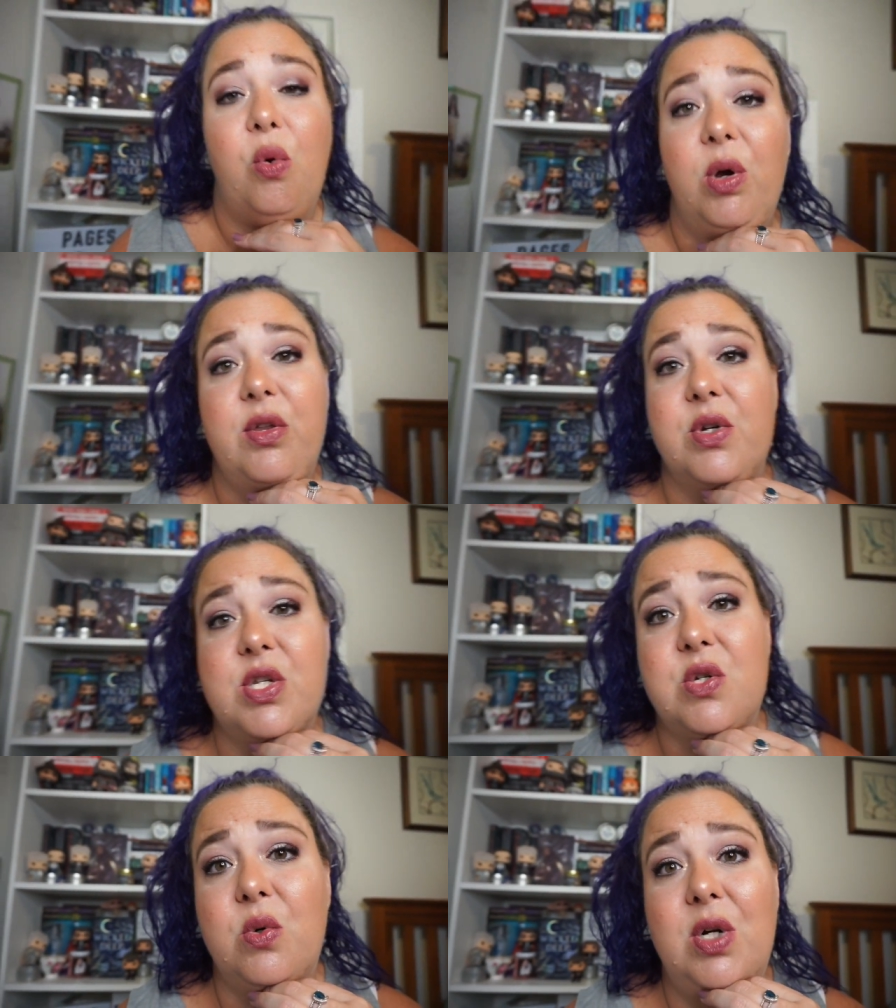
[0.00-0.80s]
or their
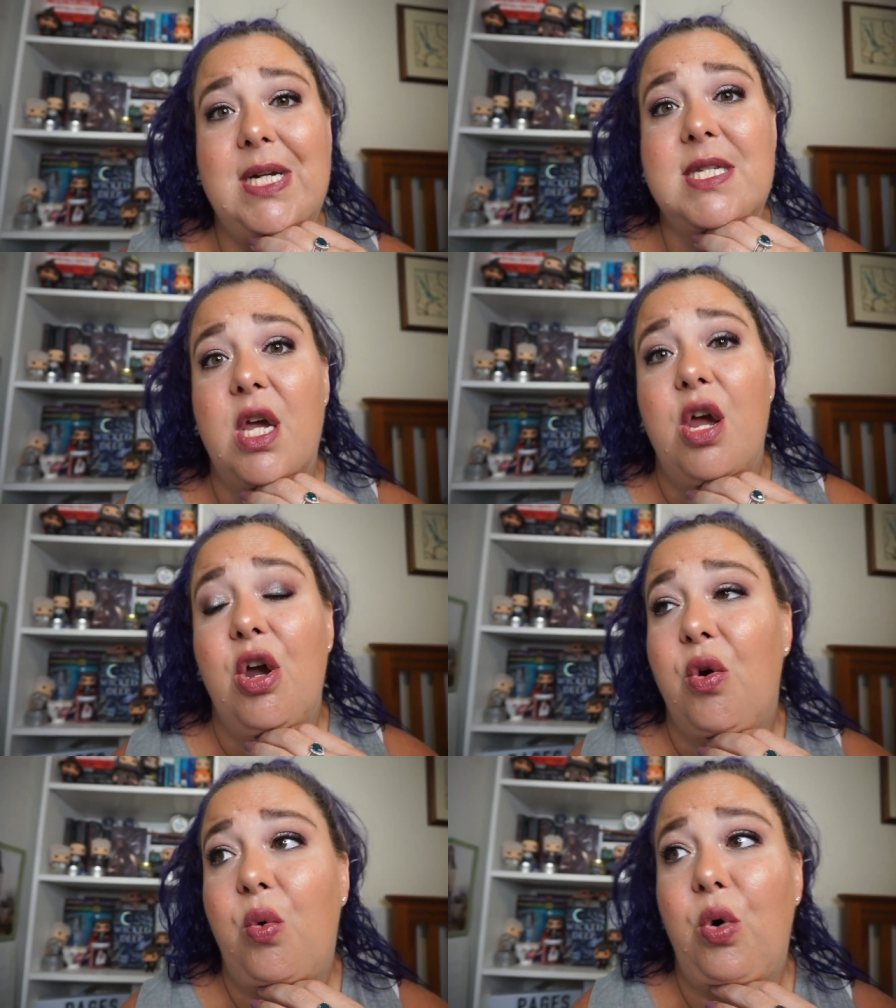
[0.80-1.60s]
stories
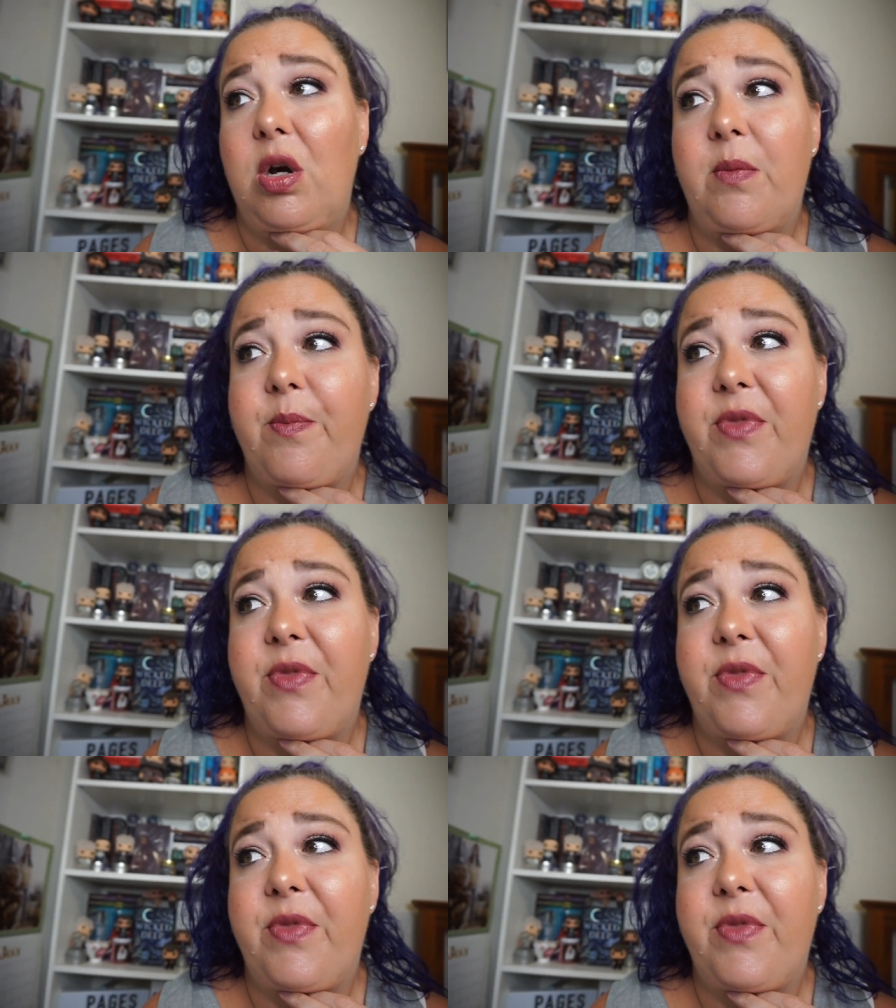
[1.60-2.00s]
or